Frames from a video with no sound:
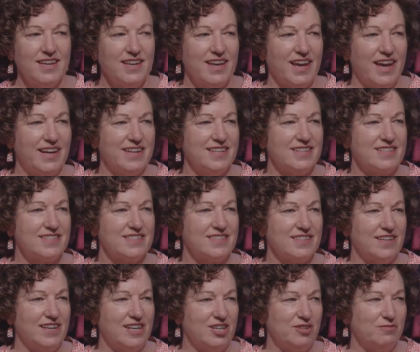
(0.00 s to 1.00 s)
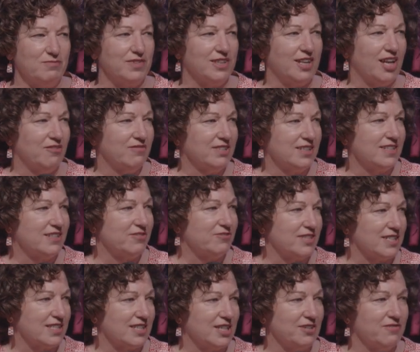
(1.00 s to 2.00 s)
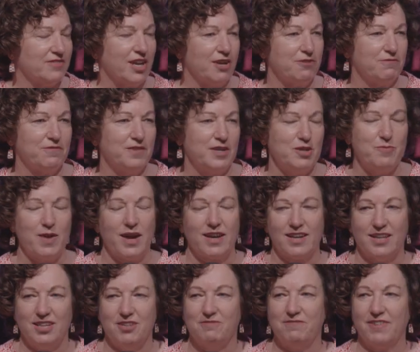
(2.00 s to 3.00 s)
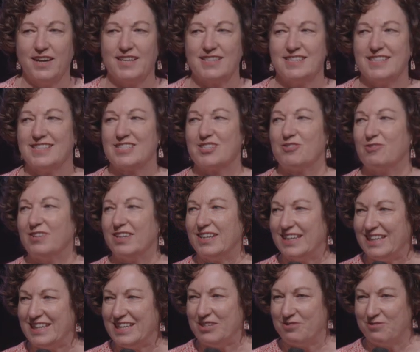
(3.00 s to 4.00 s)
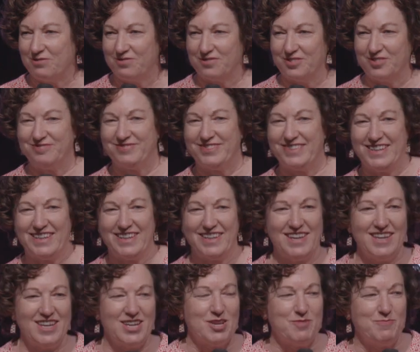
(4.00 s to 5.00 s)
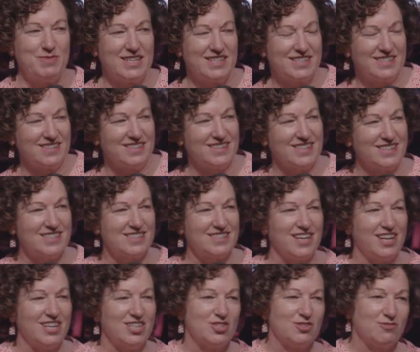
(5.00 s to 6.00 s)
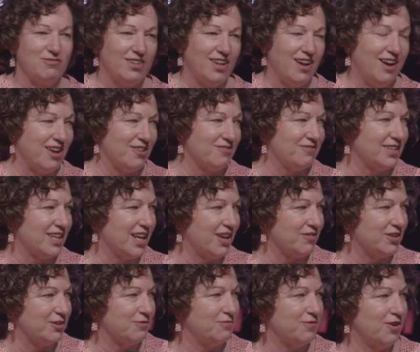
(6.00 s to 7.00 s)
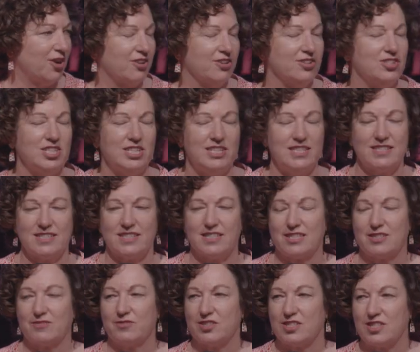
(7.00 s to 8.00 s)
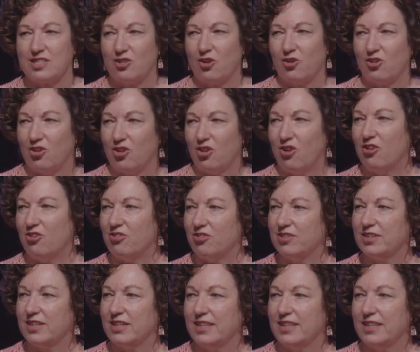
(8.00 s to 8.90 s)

And it's lovely to receive that feedback. And in fact, it's a relief because at this stage of life and having followed Jesus for so long,